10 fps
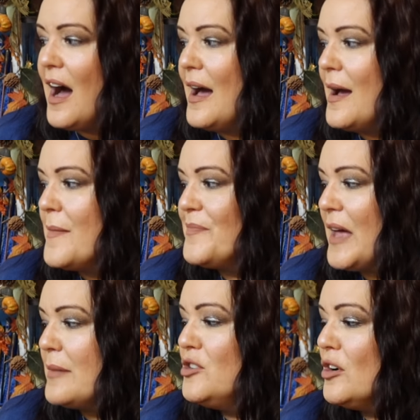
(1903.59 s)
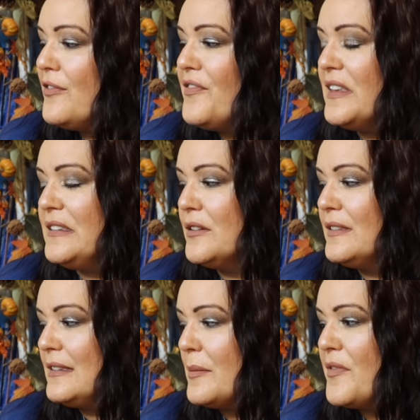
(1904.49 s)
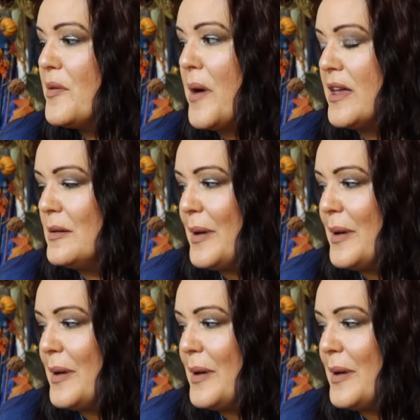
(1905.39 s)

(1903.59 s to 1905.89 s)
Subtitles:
I'm not fussed on some of the button